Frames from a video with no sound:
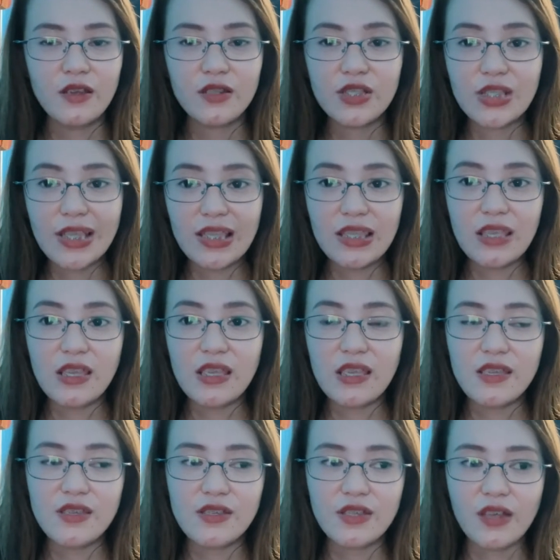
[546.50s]

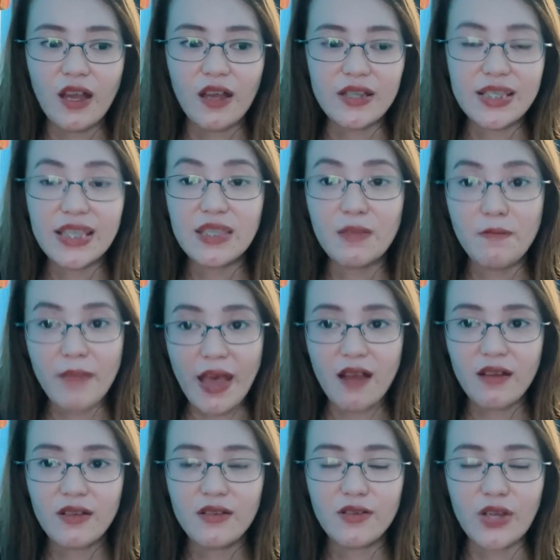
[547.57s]
Citibank
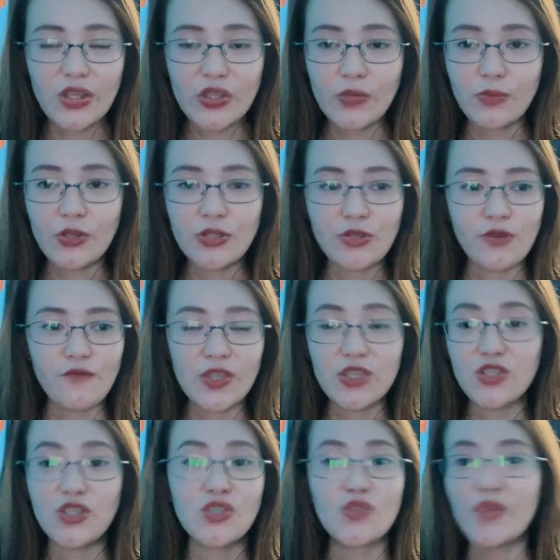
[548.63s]
customer service
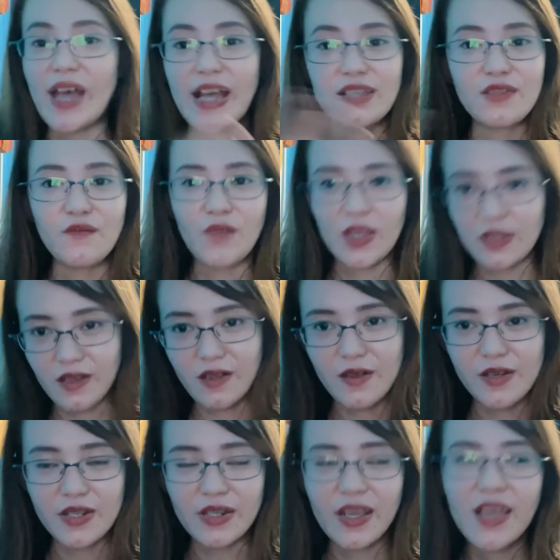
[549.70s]
just to activate the
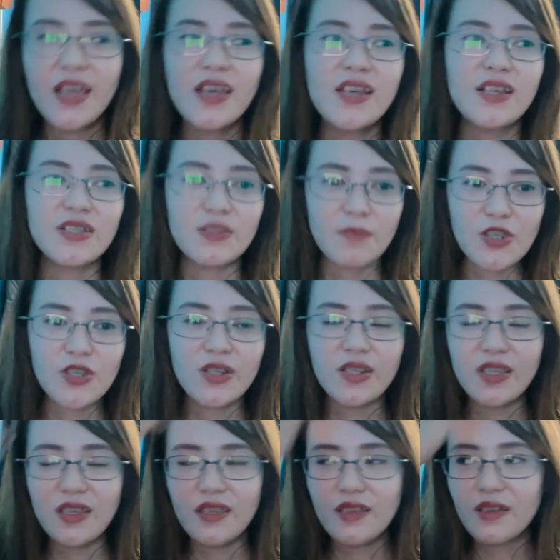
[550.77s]
card.
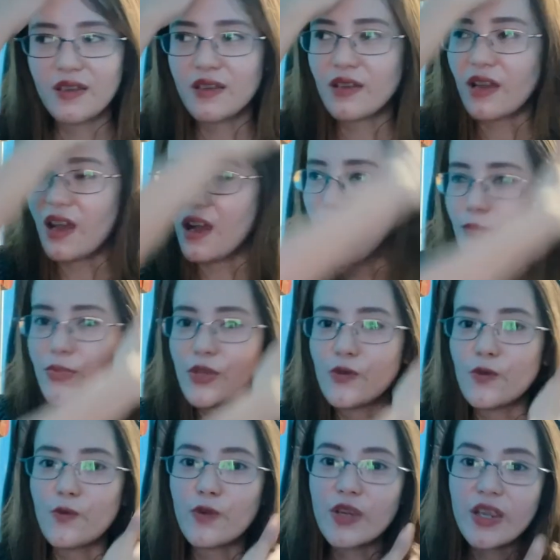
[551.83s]
Especially
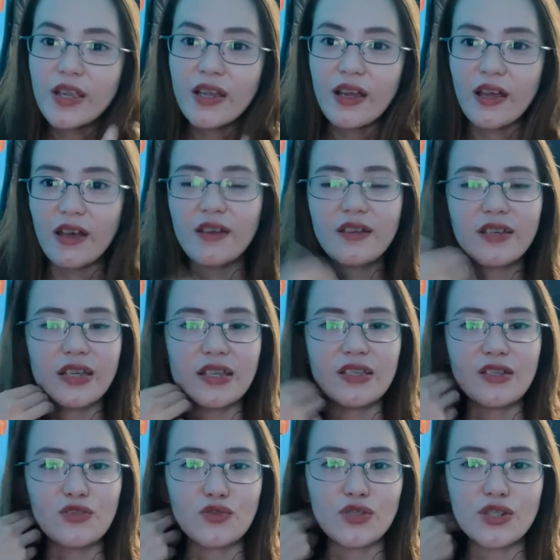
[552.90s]
nag-work ka, ganyan.
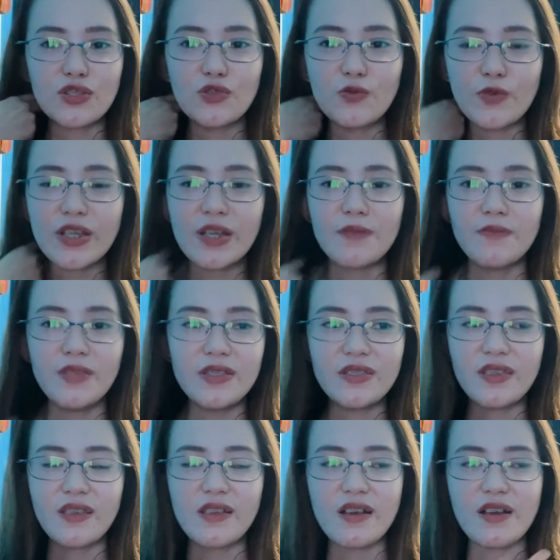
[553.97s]
Kung nag-work ka,
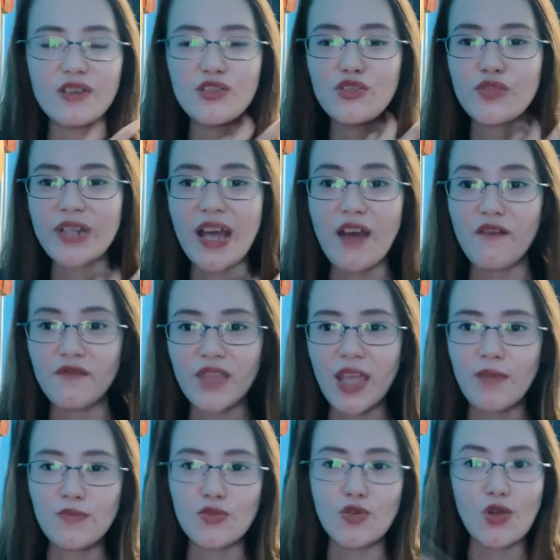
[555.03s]
busy ka, you don't have
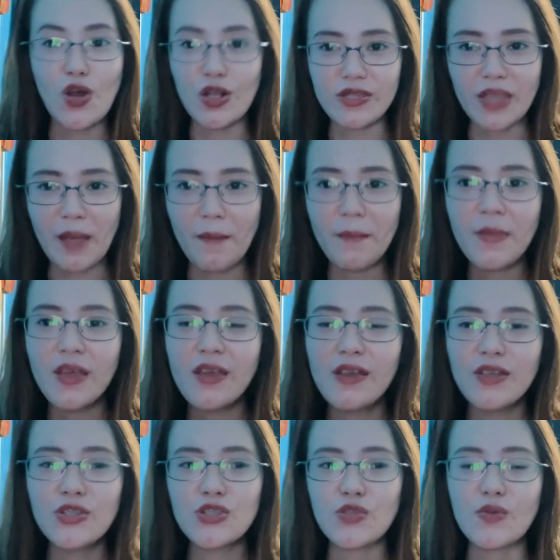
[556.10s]
time to call them.
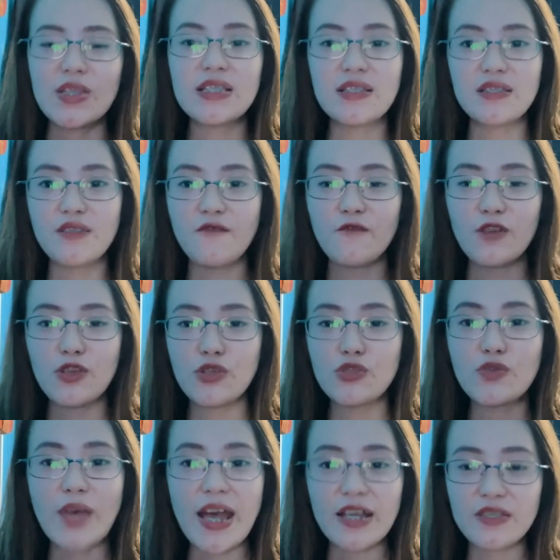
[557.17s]
So, it's easy for you to
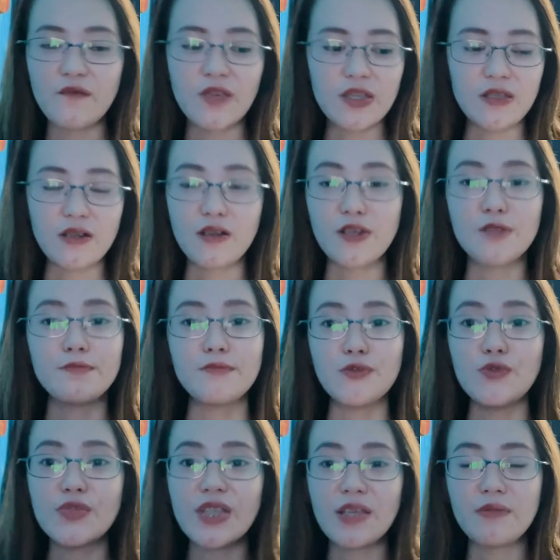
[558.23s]
activate the card
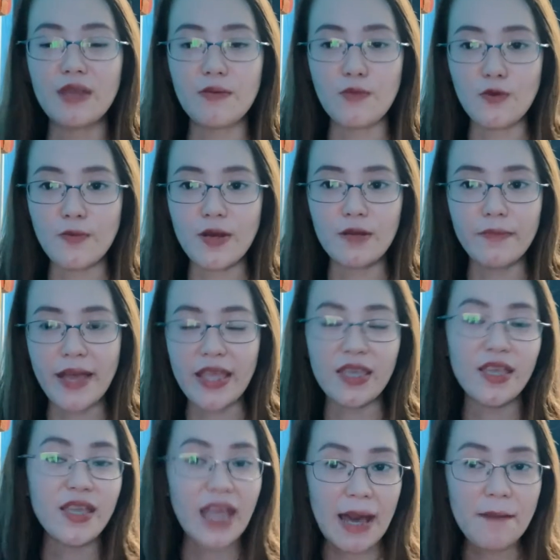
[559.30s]
using the mobile
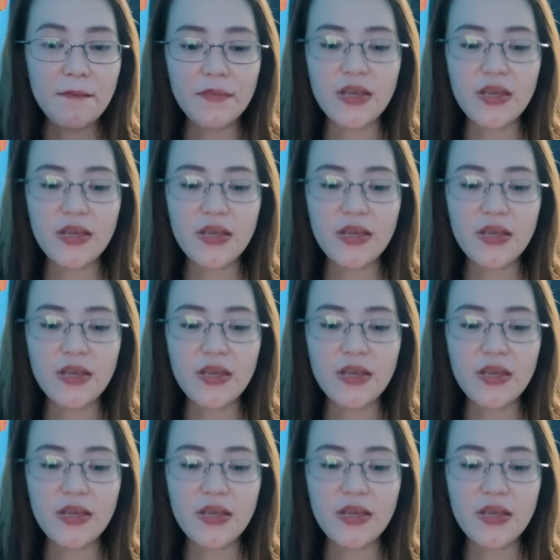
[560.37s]
banking app.